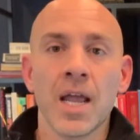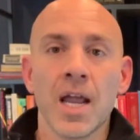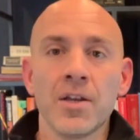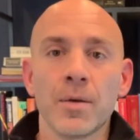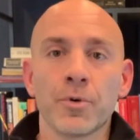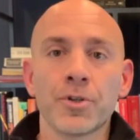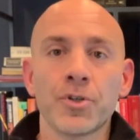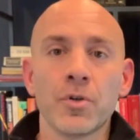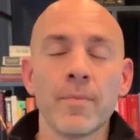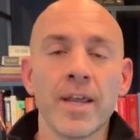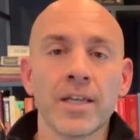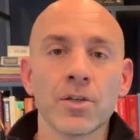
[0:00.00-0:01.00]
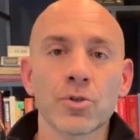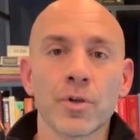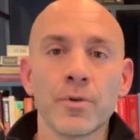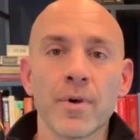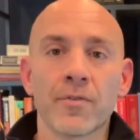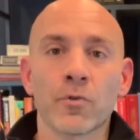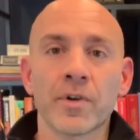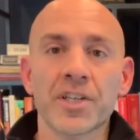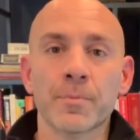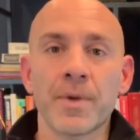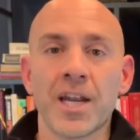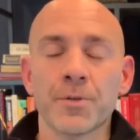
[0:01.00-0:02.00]
and number two, making sure you have a
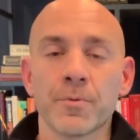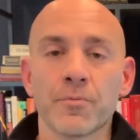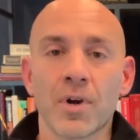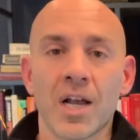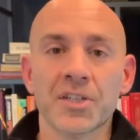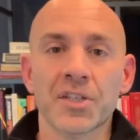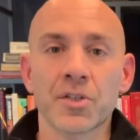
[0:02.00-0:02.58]
risk management process.